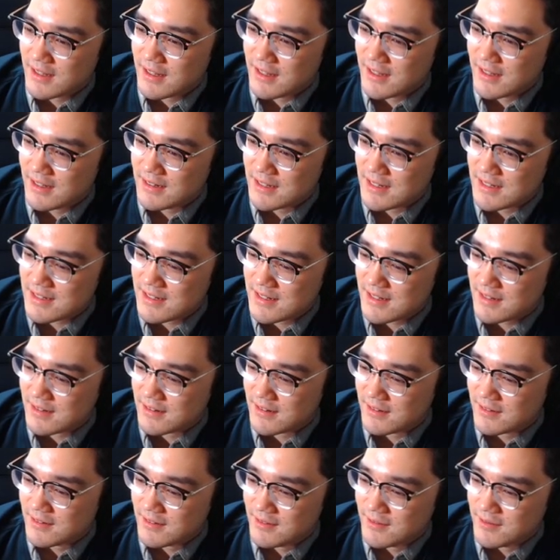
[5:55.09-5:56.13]
and that's
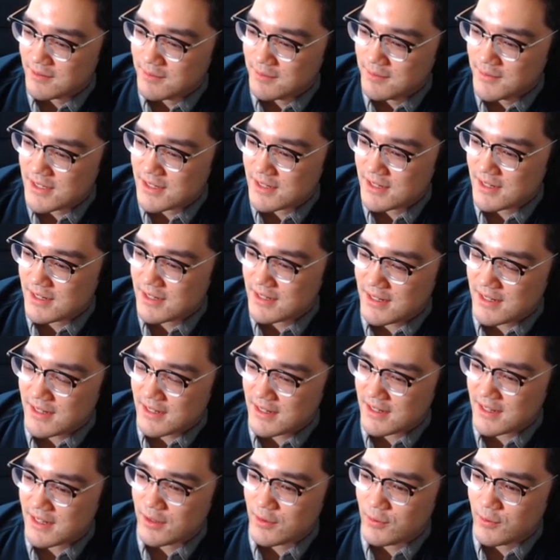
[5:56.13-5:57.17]
it.
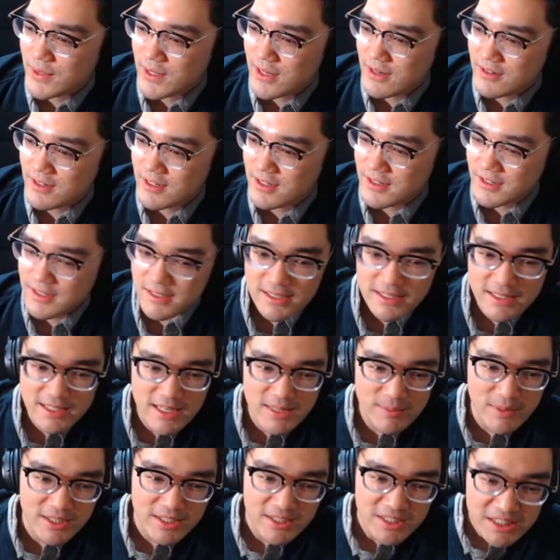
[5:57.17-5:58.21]
Mitsuhide, and we all good in the
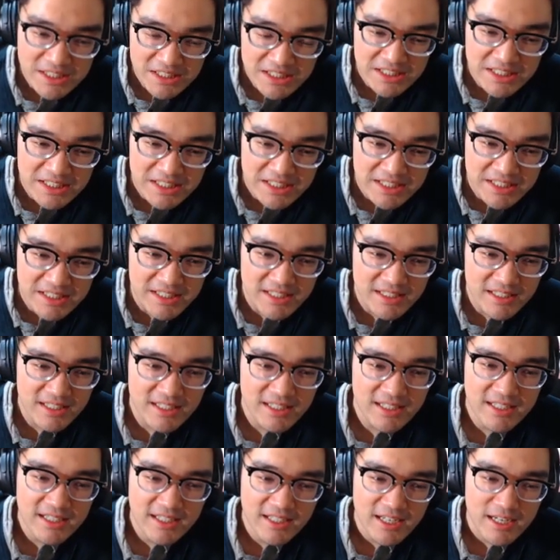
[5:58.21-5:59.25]
neighborhood.
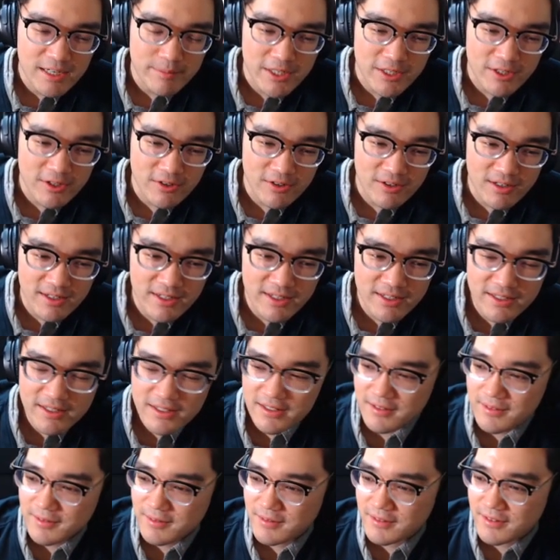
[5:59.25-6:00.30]
Am I crying?
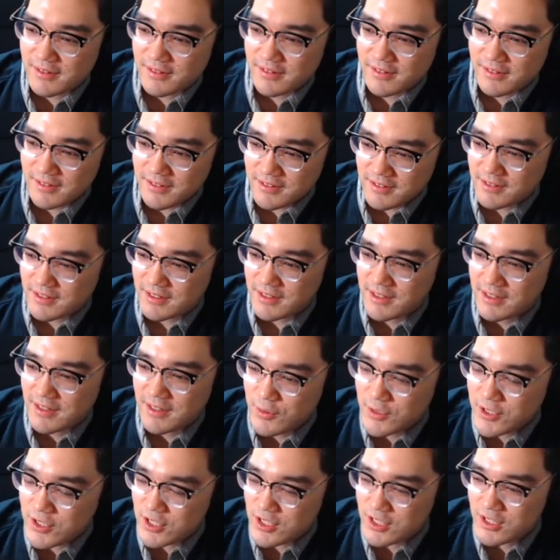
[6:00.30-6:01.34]
Uh, I, I
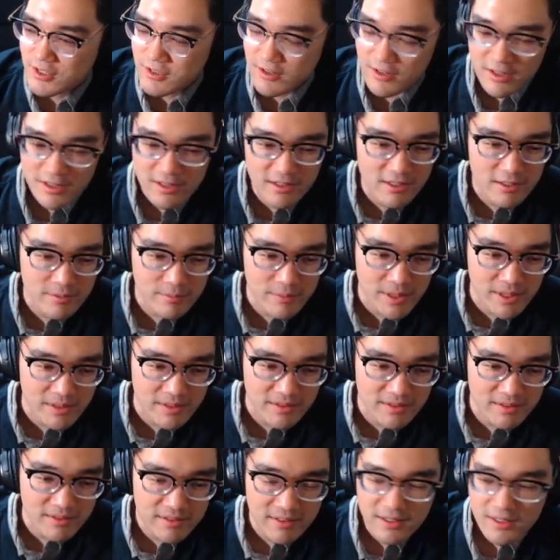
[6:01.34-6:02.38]
wish I could cry on
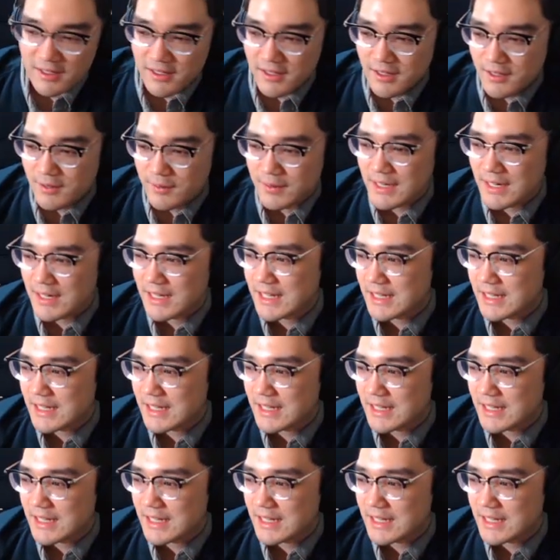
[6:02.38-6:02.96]
command. We gotta